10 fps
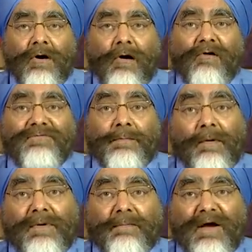of the
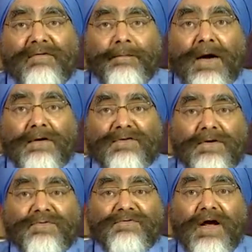public-private
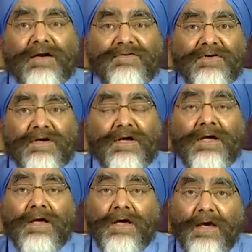partnership strategy
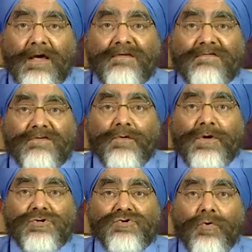is to
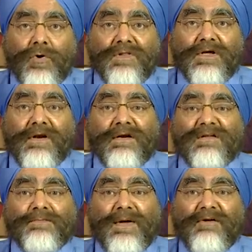ensure the
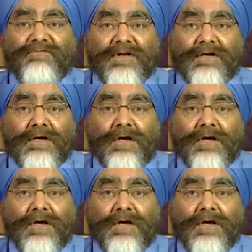greatest benefit